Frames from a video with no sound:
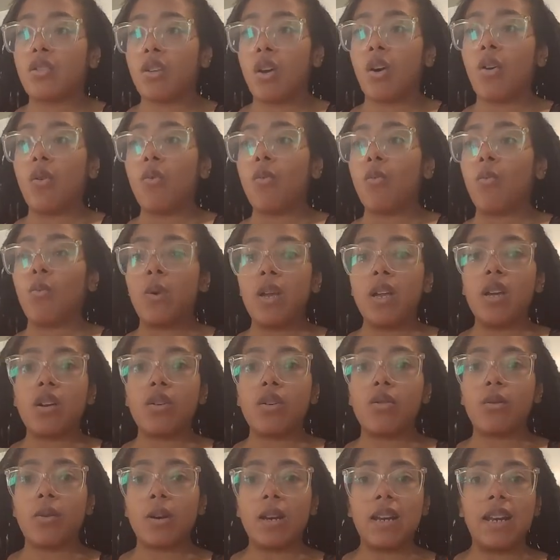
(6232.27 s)
So
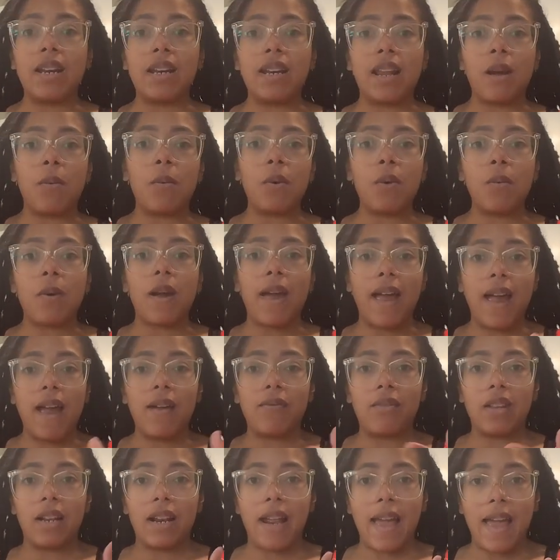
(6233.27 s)
we agreed that we would
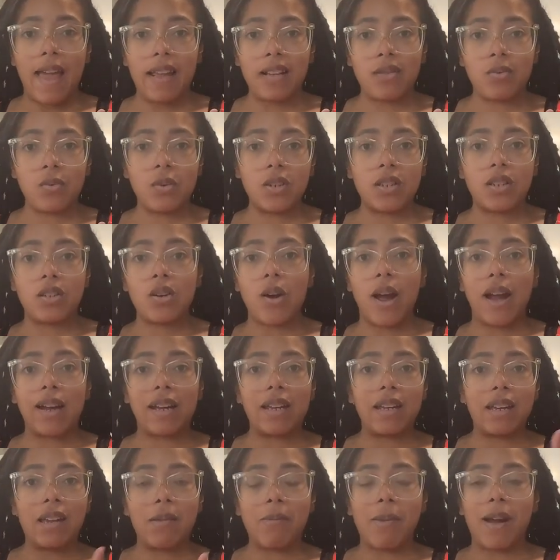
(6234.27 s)
have the last one so
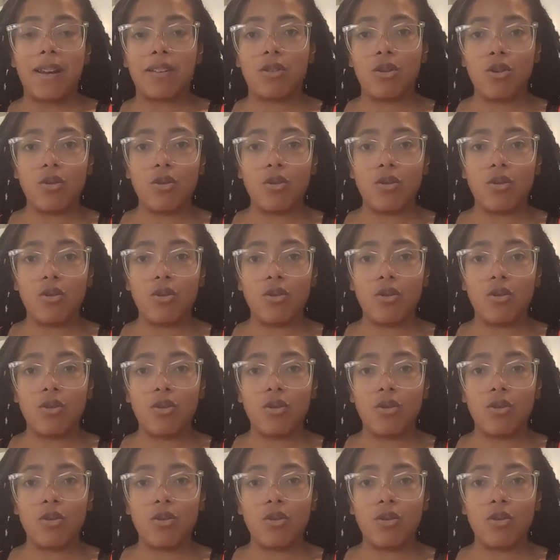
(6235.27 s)
I could get